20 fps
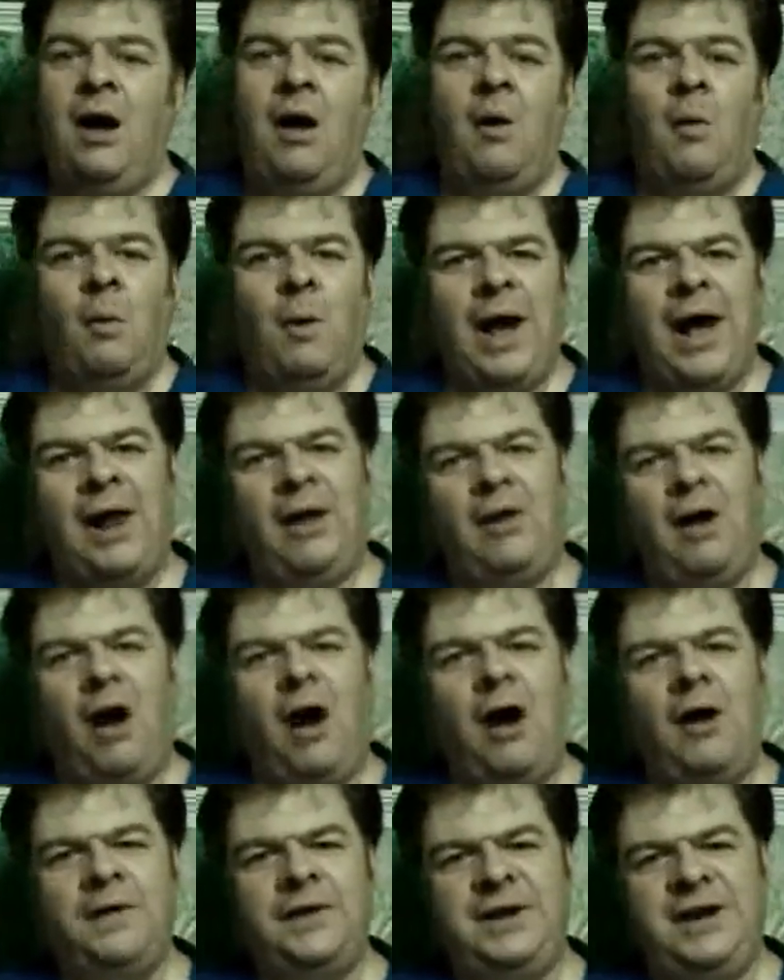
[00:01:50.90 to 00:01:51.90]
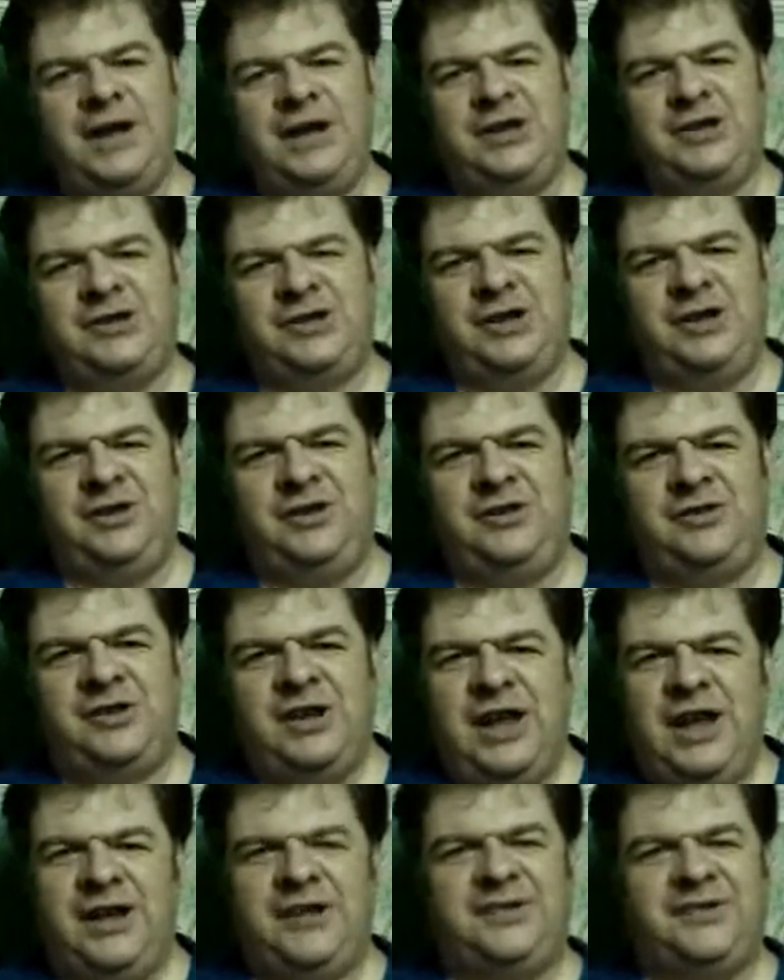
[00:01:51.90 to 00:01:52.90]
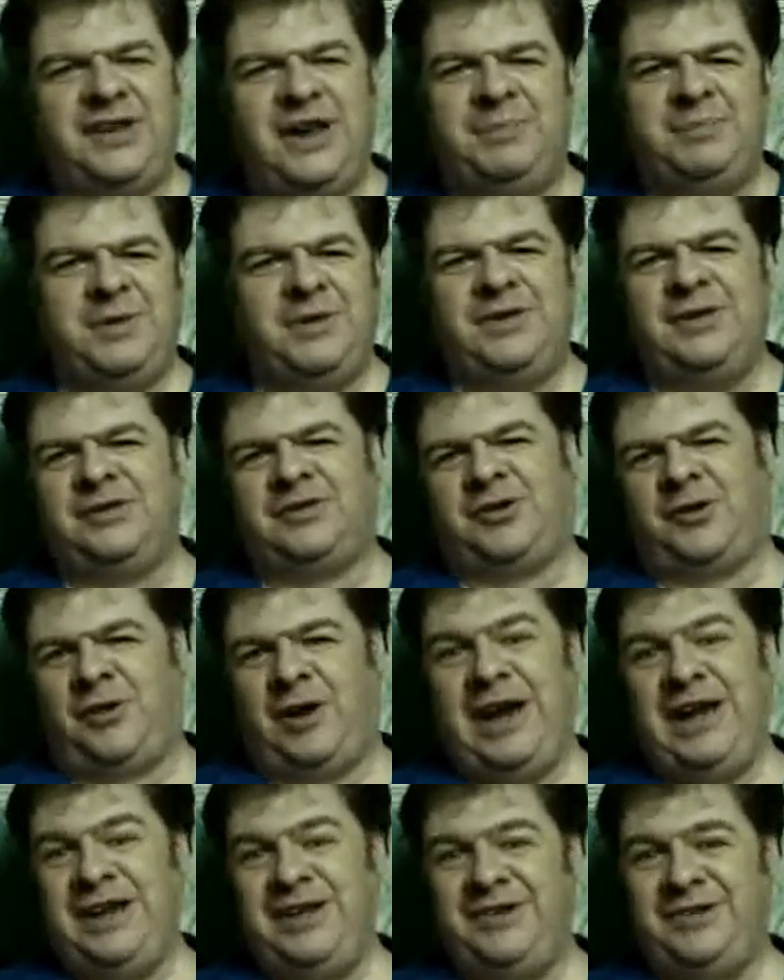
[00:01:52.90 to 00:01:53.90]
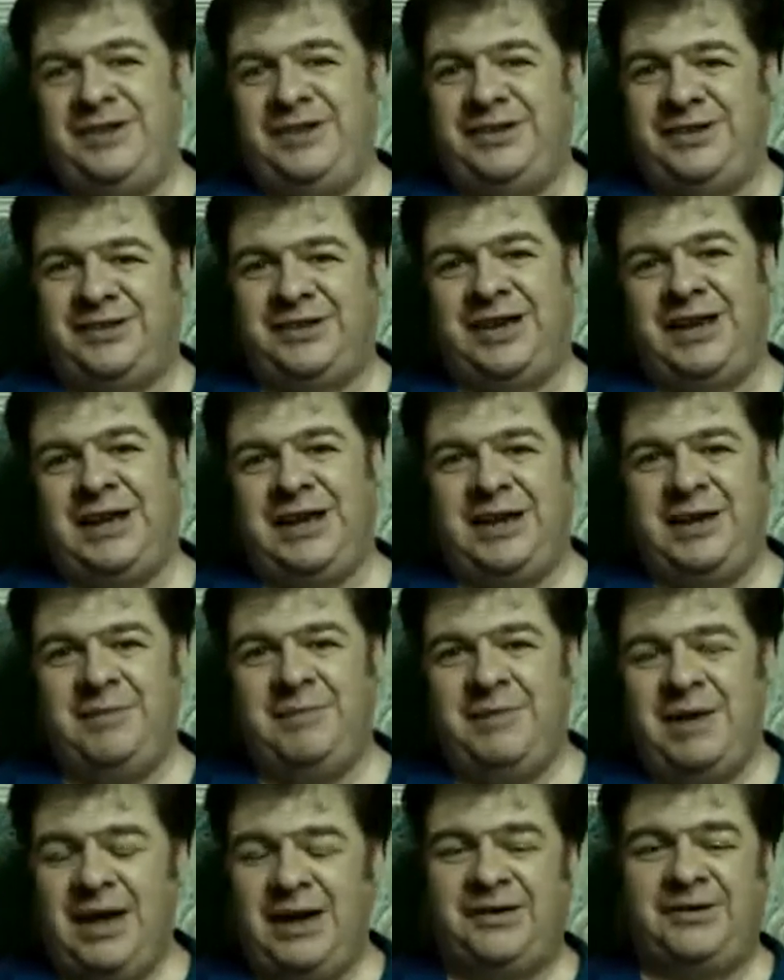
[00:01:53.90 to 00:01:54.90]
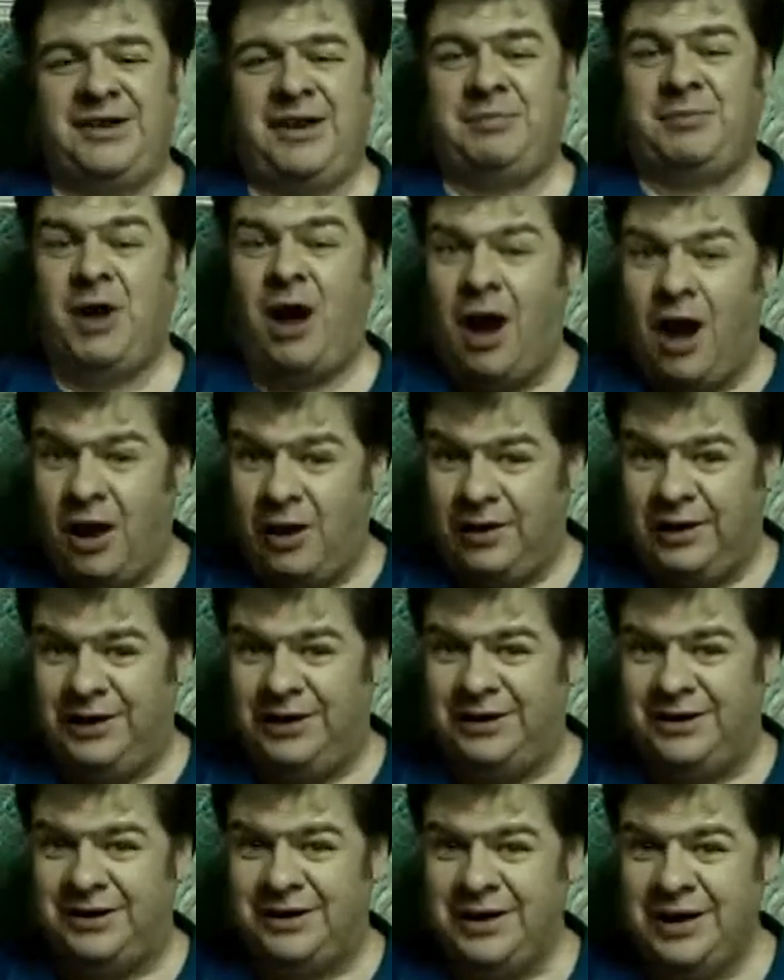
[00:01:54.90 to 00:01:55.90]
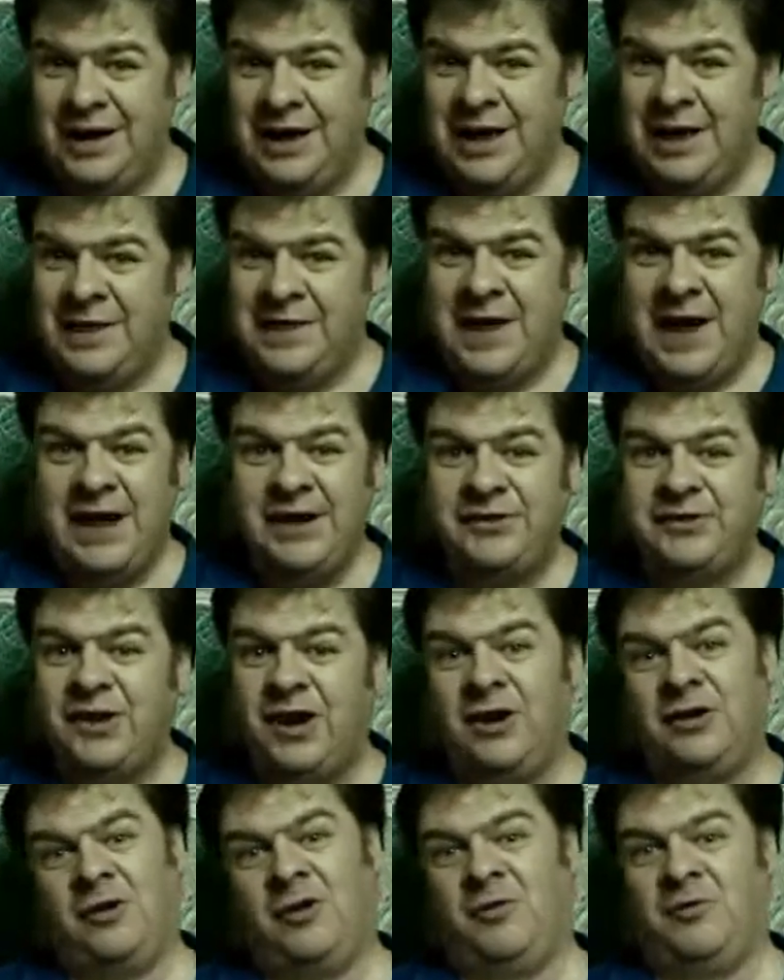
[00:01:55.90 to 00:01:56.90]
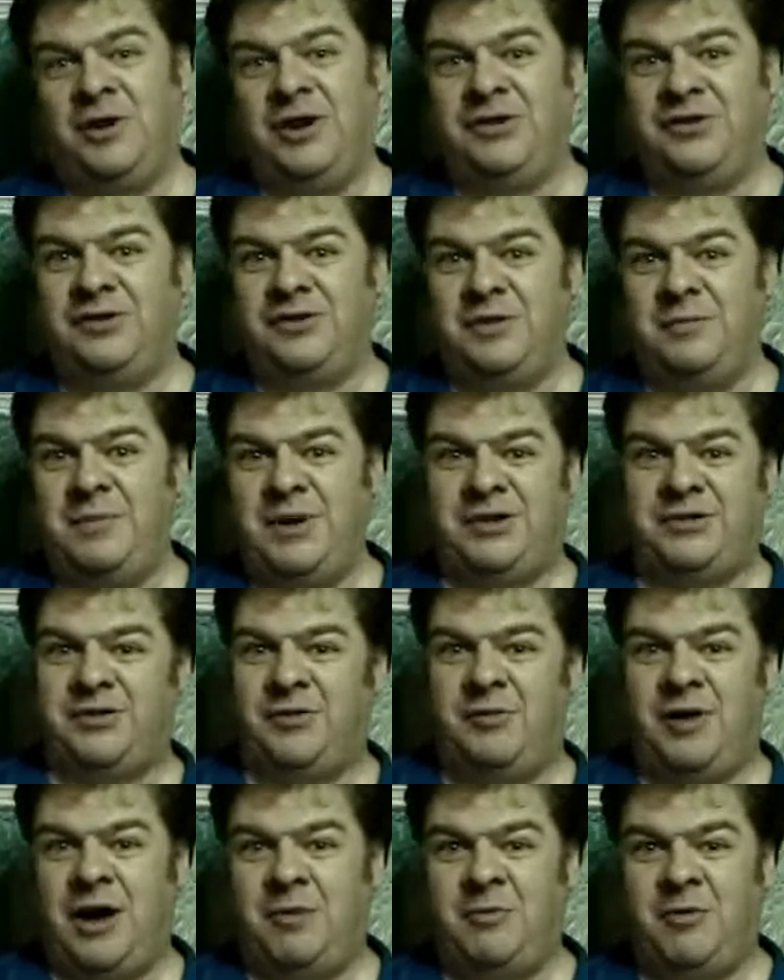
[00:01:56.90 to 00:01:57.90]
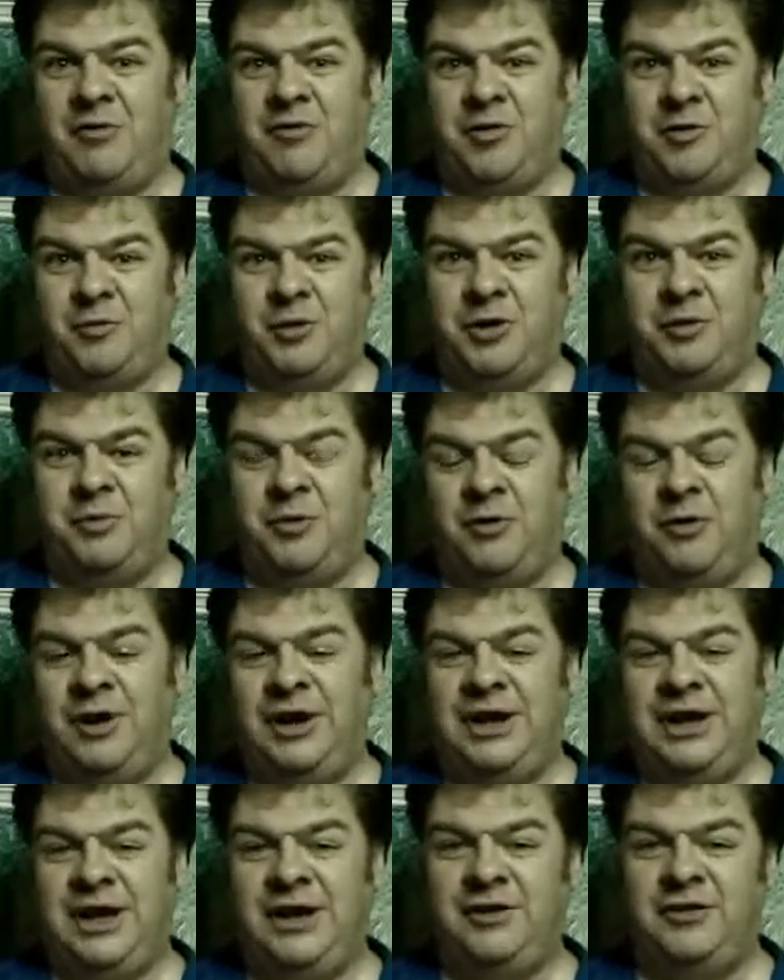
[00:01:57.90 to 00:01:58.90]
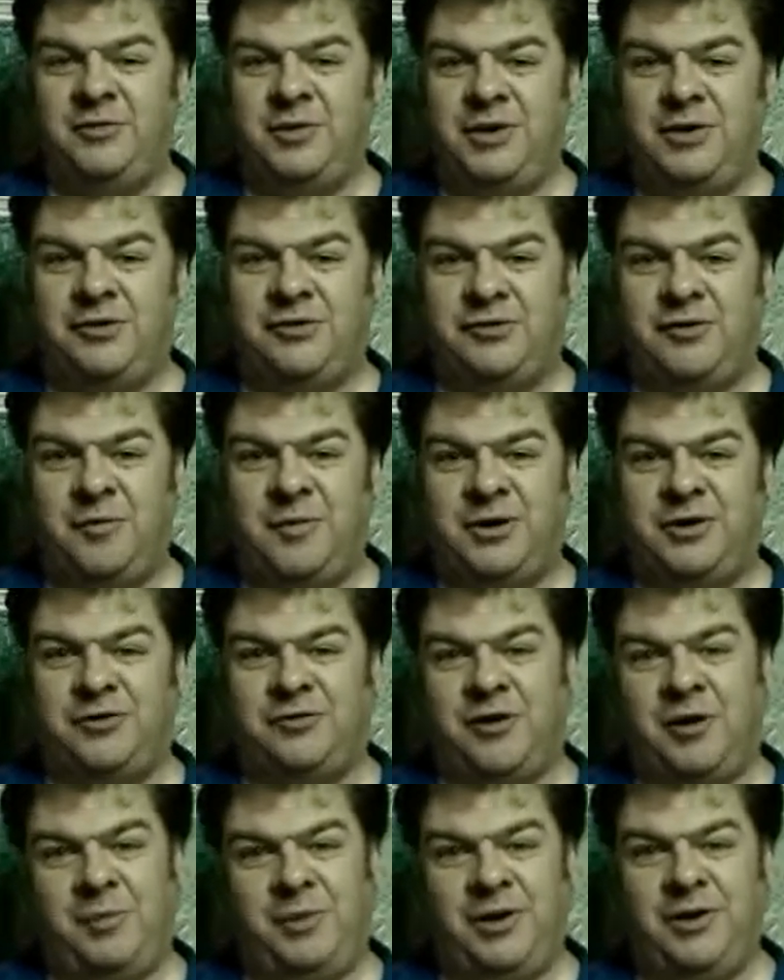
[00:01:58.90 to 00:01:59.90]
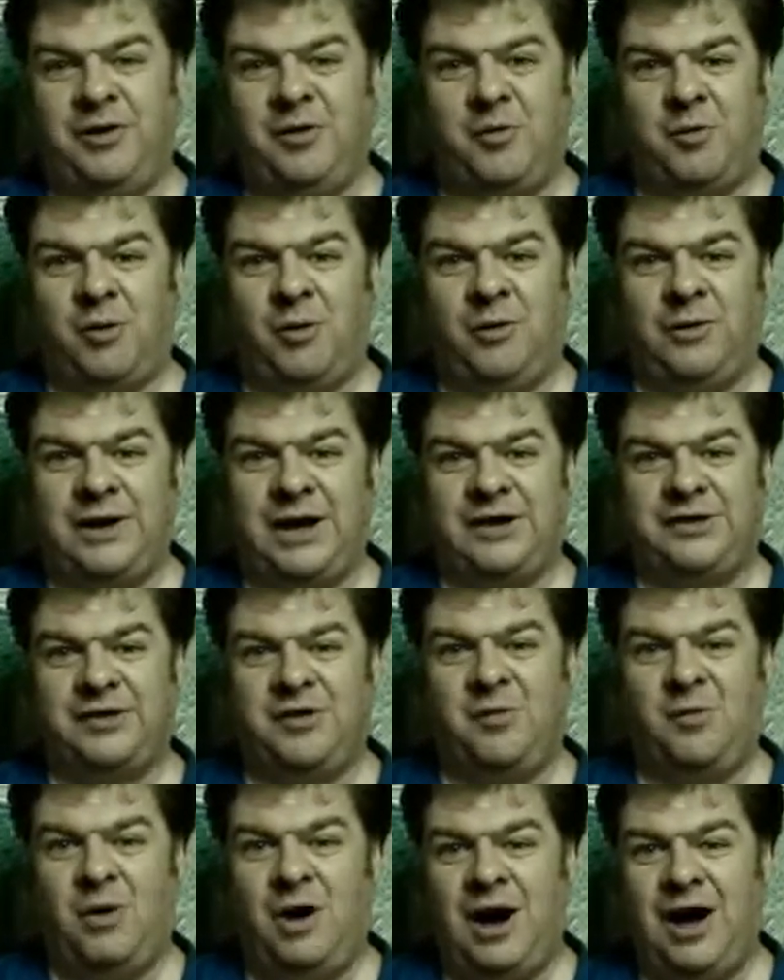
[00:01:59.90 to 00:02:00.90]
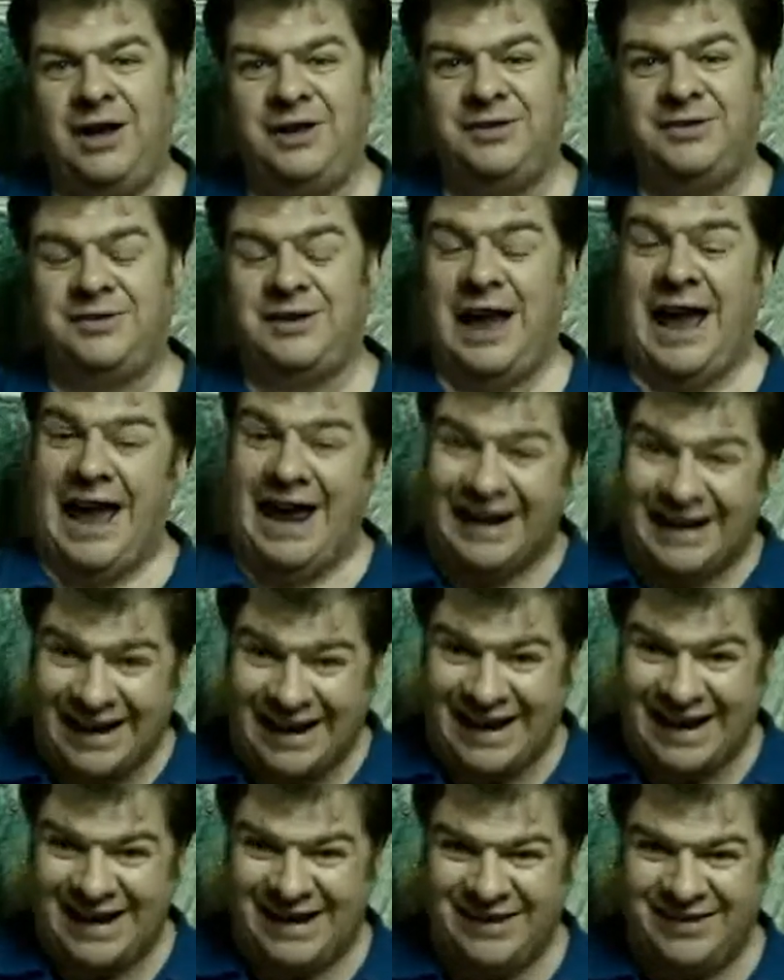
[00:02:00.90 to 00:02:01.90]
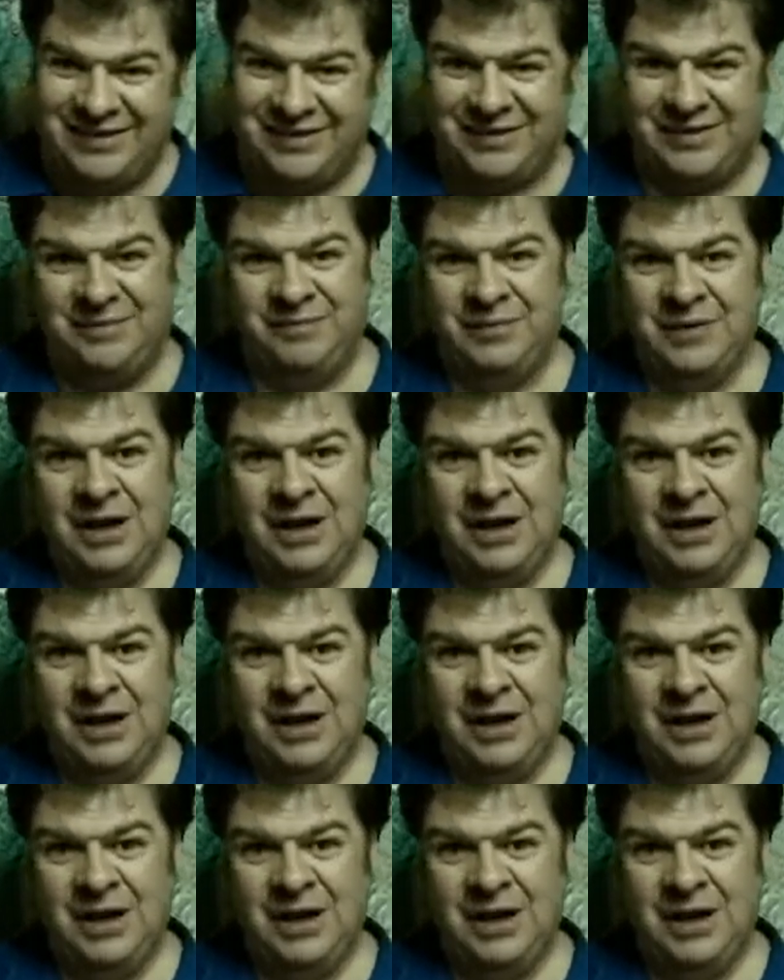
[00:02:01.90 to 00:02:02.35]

Well, all the nations accepted this crazy scheme except Holland. They saw no reason to mess around with meridians when there's so much trouble in the world as it was, and is.